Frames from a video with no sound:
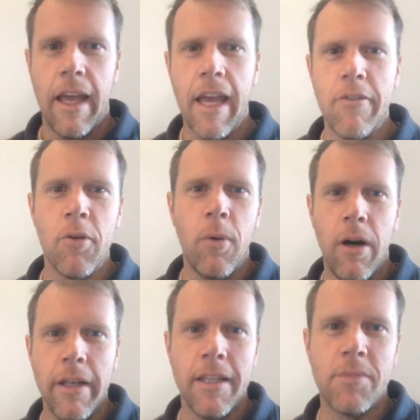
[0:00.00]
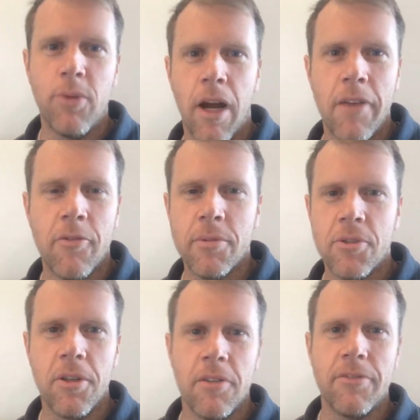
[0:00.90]
Hey everyone, it is Brian from
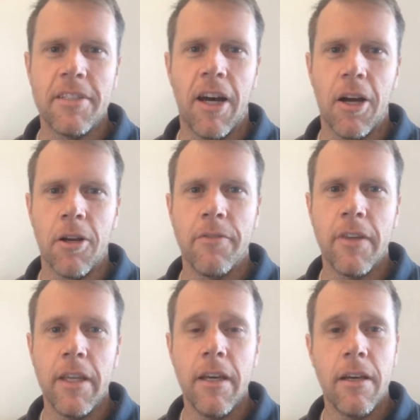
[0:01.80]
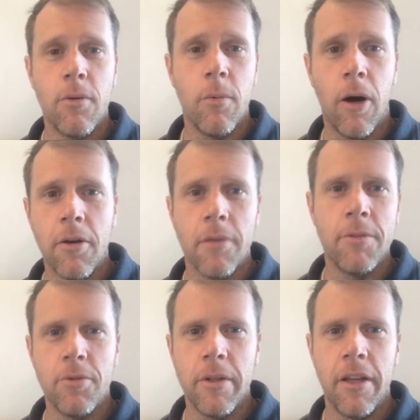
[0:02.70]
Strigler Photography.
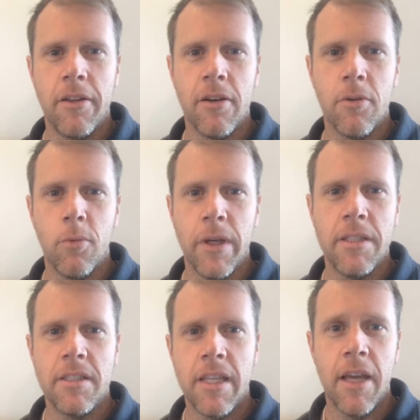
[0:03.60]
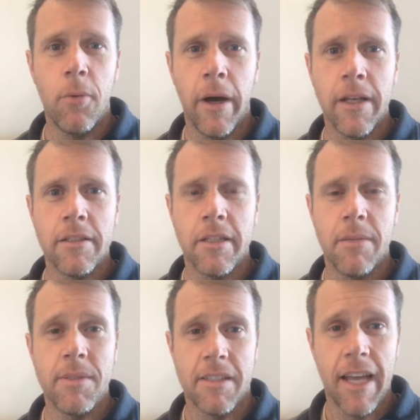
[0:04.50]
Welcome to another Wednesday Wedding
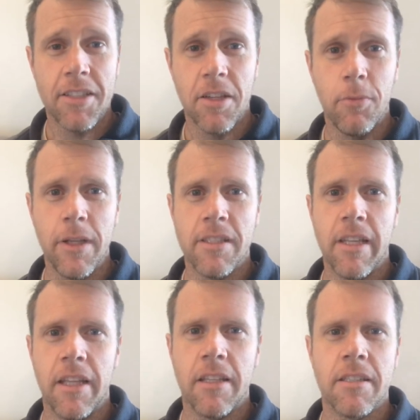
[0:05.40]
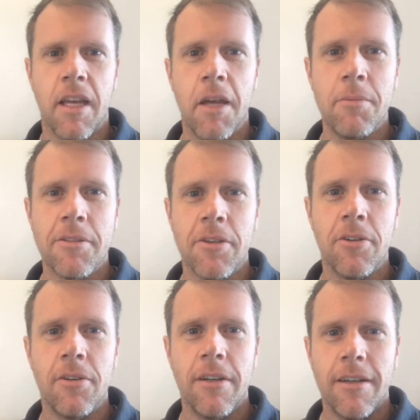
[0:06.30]
Tips. It's actually Wednesday this time,
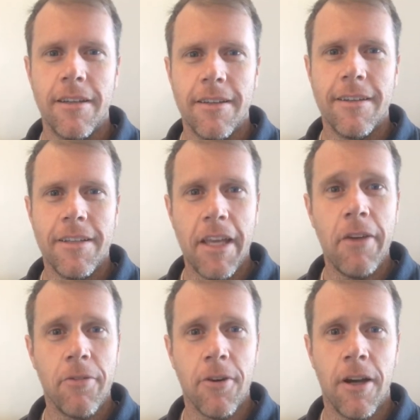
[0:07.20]
so yay for